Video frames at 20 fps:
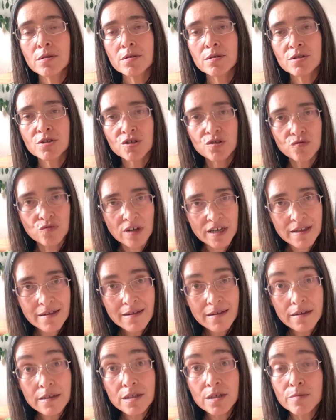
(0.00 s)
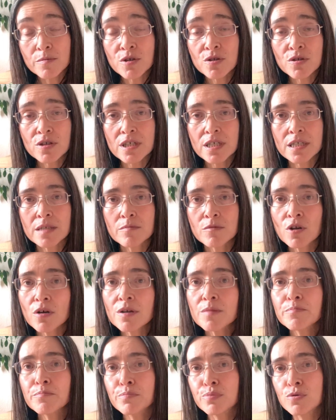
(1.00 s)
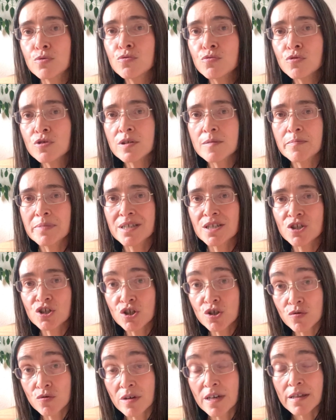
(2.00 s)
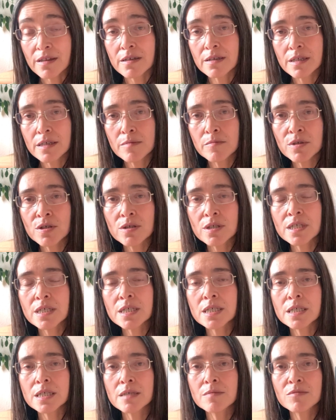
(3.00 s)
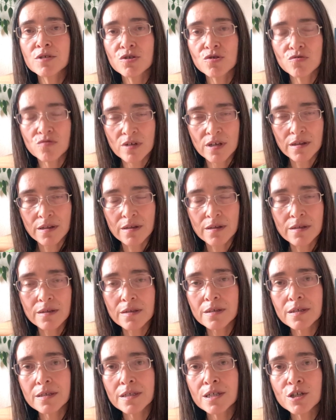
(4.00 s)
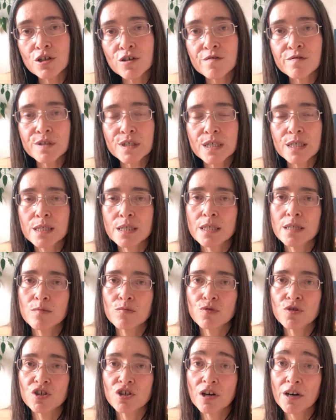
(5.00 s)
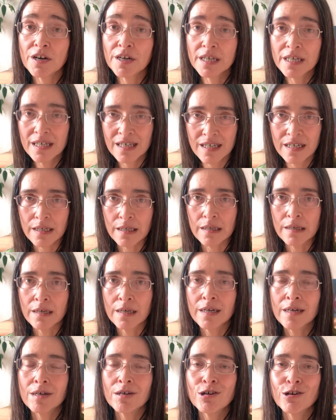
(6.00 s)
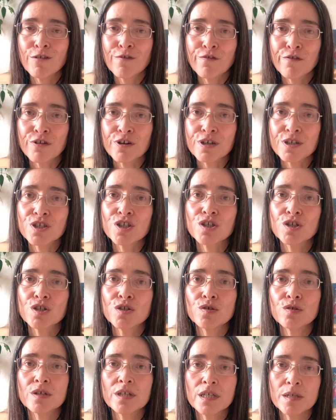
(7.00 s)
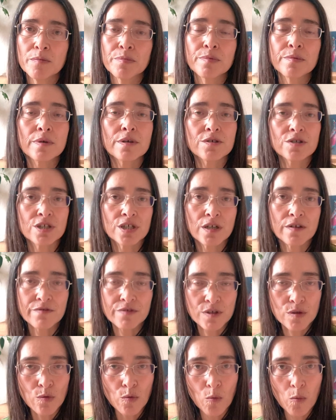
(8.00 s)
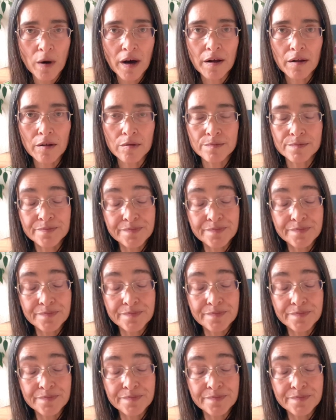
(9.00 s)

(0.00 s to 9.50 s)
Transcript: strengthen the immune system, not boost, but strengthen the immune system, strengthen the nervous system, which are key for us to keep ourselves well.